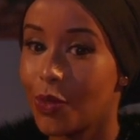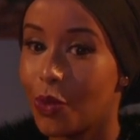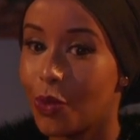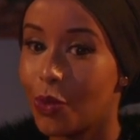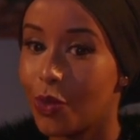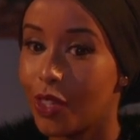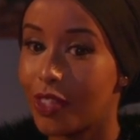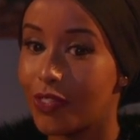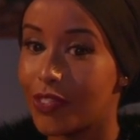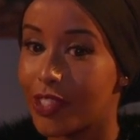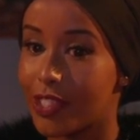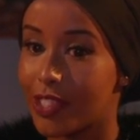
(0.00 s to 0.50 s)

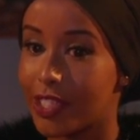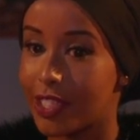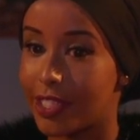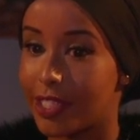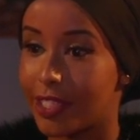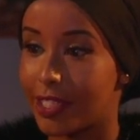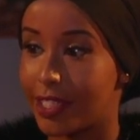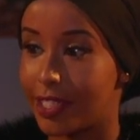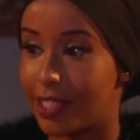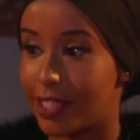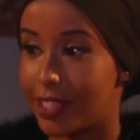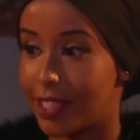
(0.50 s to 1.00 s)
all of a
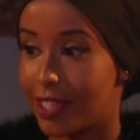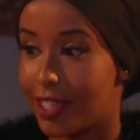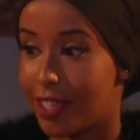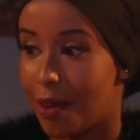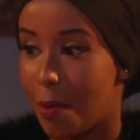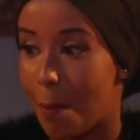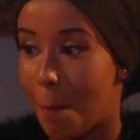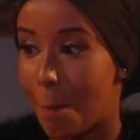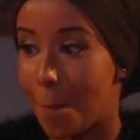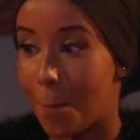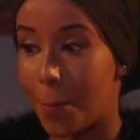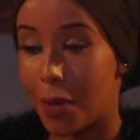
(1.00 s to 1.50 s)
sudden
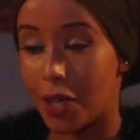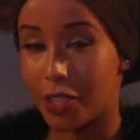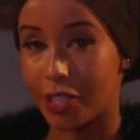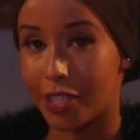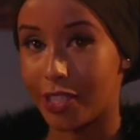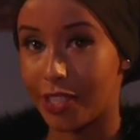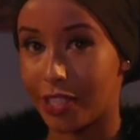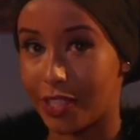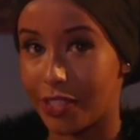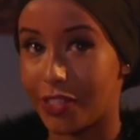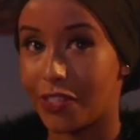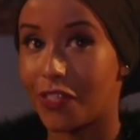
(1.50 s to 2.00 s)

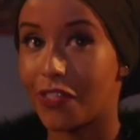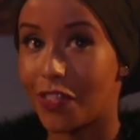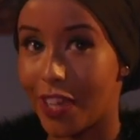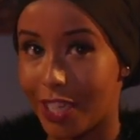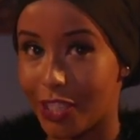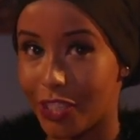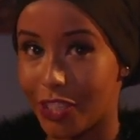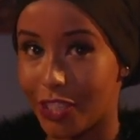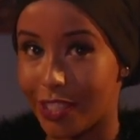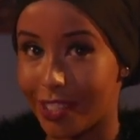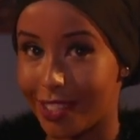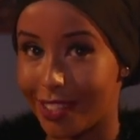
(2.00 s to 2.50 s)
modest
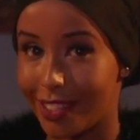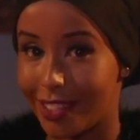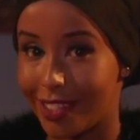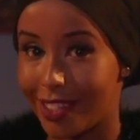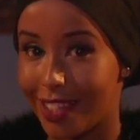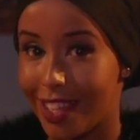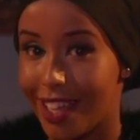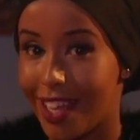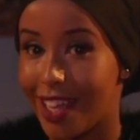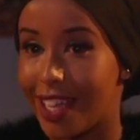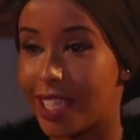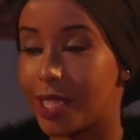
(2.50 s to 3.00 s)
fashion
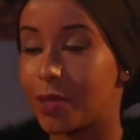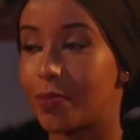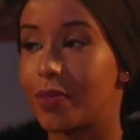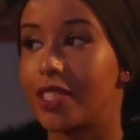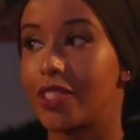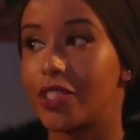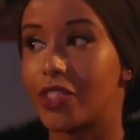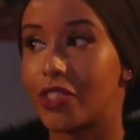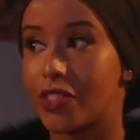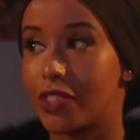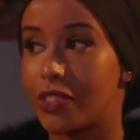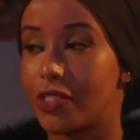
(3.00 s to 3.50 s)
has been
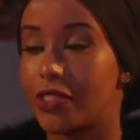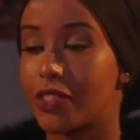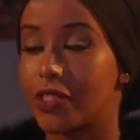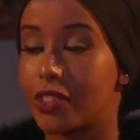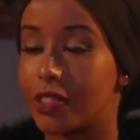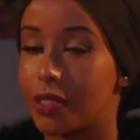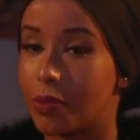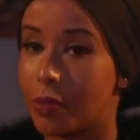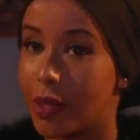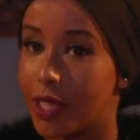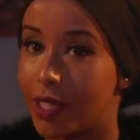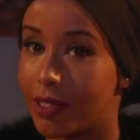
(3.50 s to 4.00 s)
introduced to
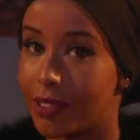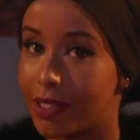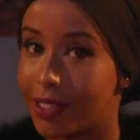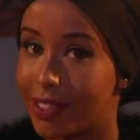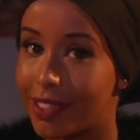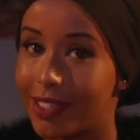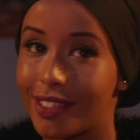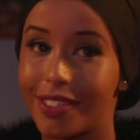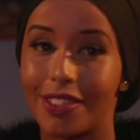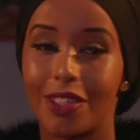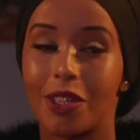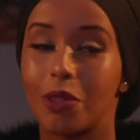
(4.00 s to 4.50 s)
the world.
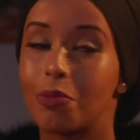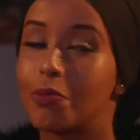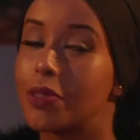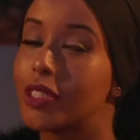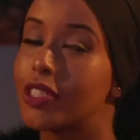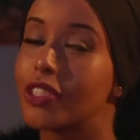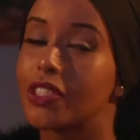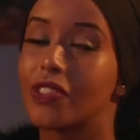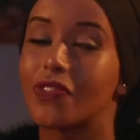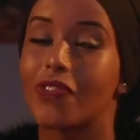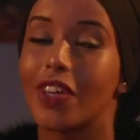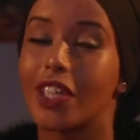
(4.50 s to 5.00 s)
No,
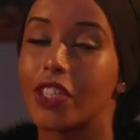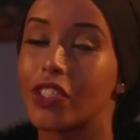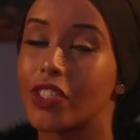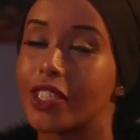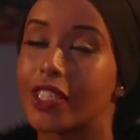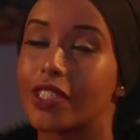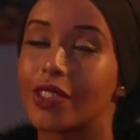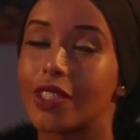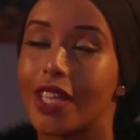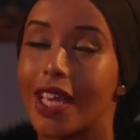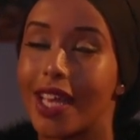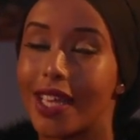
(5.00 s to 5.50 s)
modest fashion
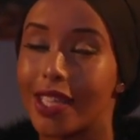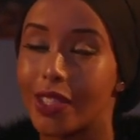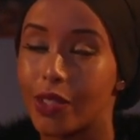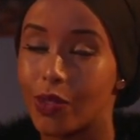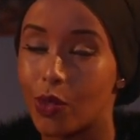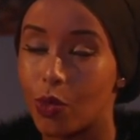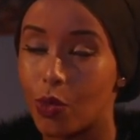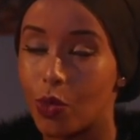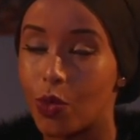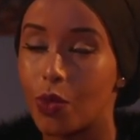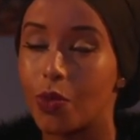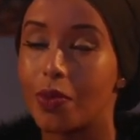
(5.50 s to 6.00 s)
has
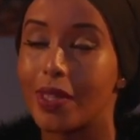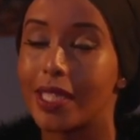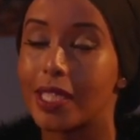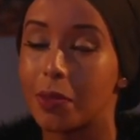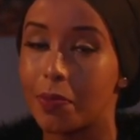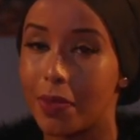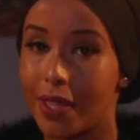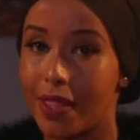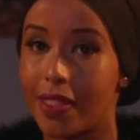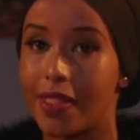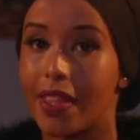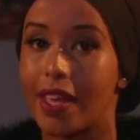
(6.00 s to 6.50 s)
always
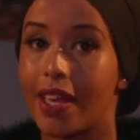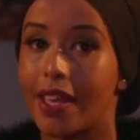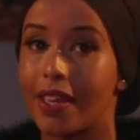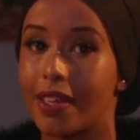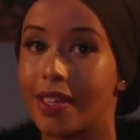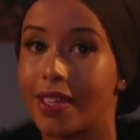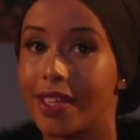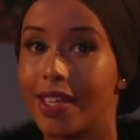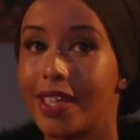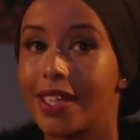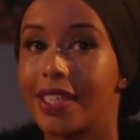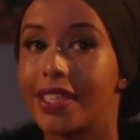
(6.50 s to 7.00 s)
been there.
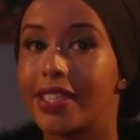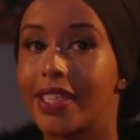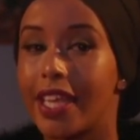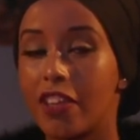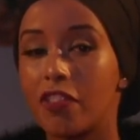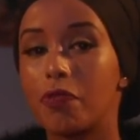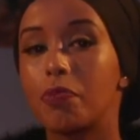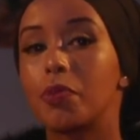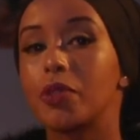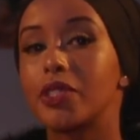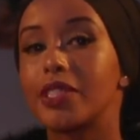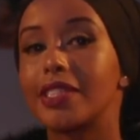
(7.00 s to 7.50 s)

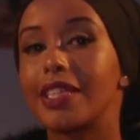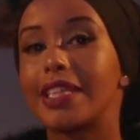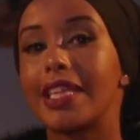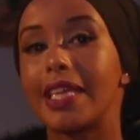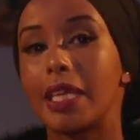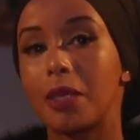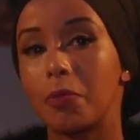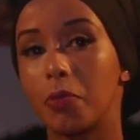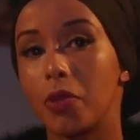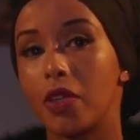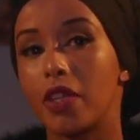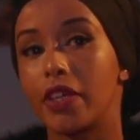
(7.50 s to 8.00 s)
They've put a
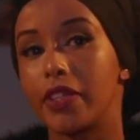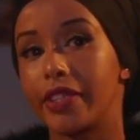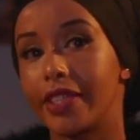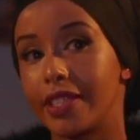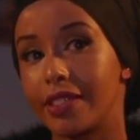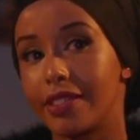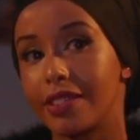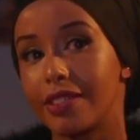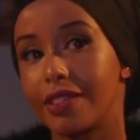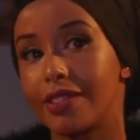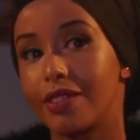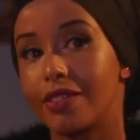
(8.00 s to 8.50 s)
label on
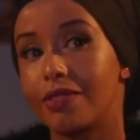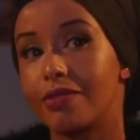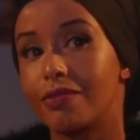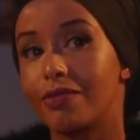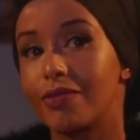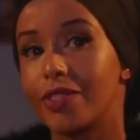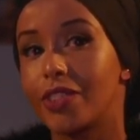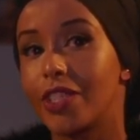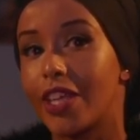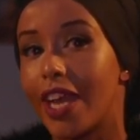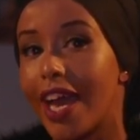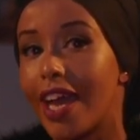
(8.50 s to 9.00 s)
it.
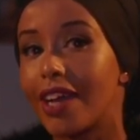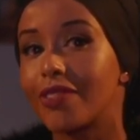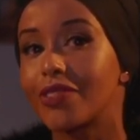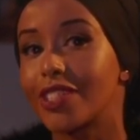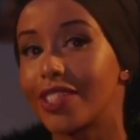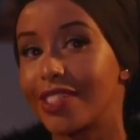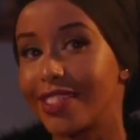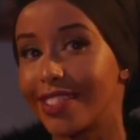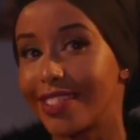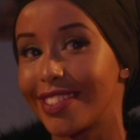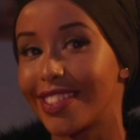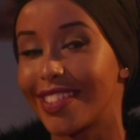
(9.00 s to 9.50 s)
You have
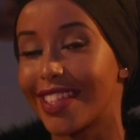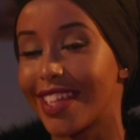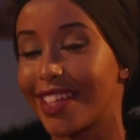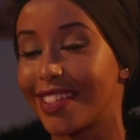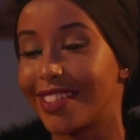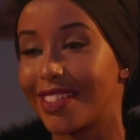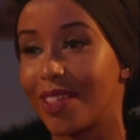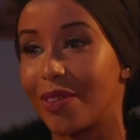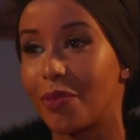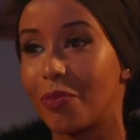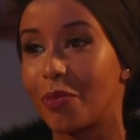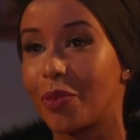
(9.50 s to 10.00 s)
to
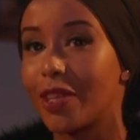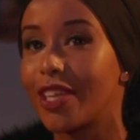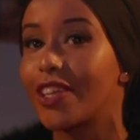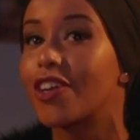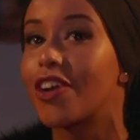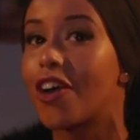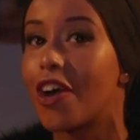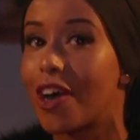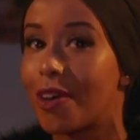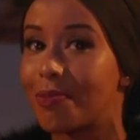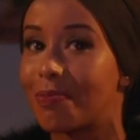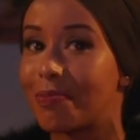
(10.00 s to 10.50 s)
understand that we
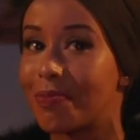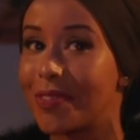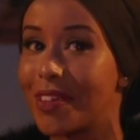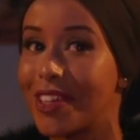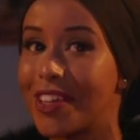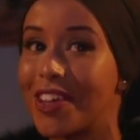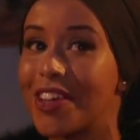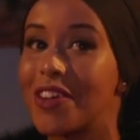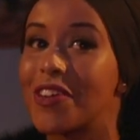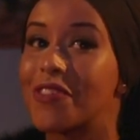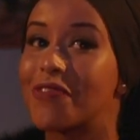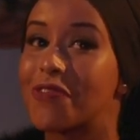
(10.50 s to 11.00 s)
come
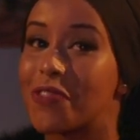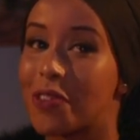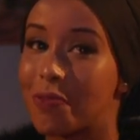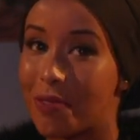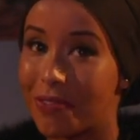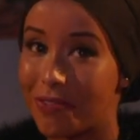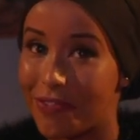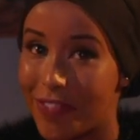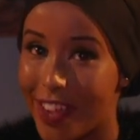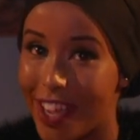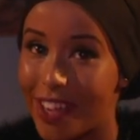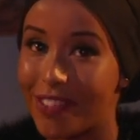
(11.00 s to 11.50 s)
from
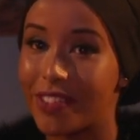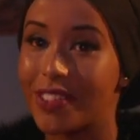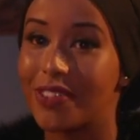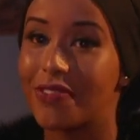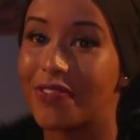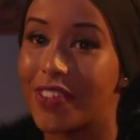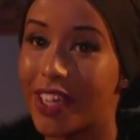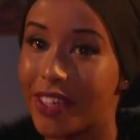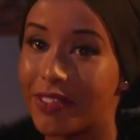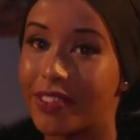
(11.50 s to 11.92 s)
a very,